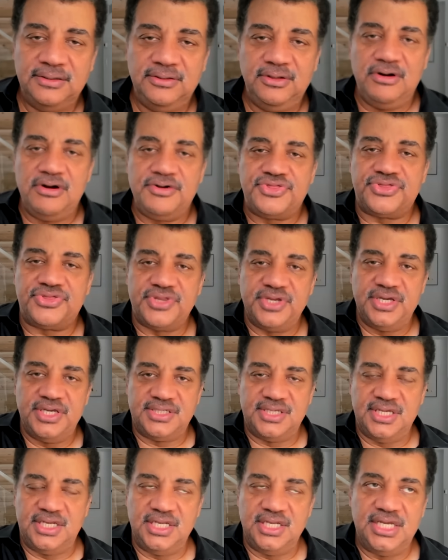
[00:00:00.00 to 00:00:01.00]
Earth is
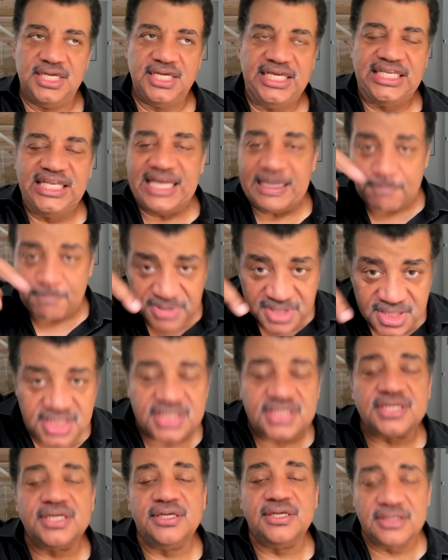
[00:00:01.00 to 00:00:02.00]
an
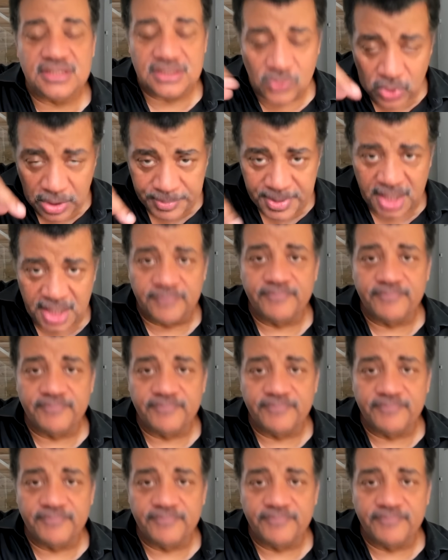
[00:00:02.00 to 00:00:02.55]
ellipse in its orbit.